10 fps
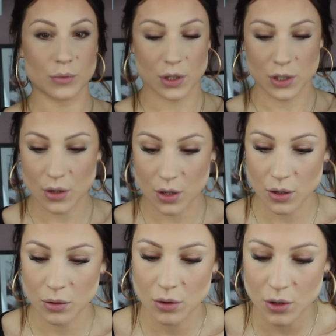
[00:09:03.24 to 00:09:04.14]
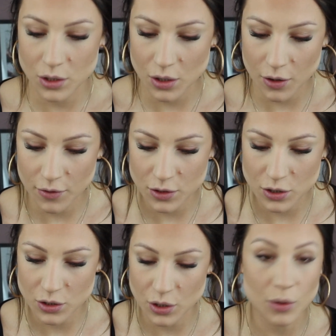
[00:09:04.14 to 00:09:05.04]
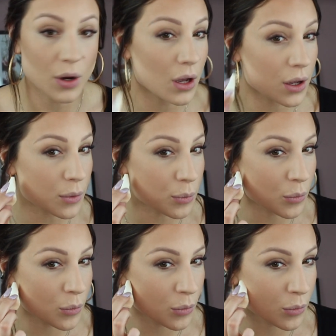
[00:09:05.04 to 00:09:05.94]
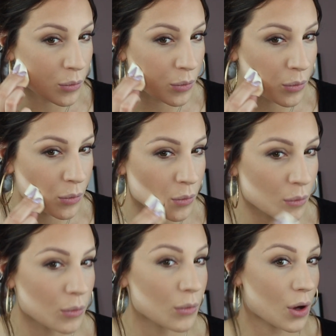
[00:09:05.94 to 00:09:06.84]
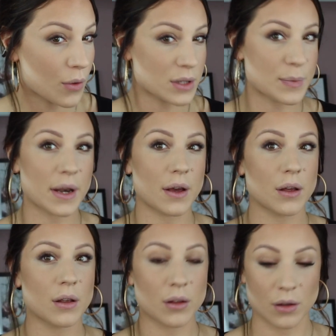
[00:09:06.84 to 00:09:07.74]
I don't know if it's just too light. Oh, that's better.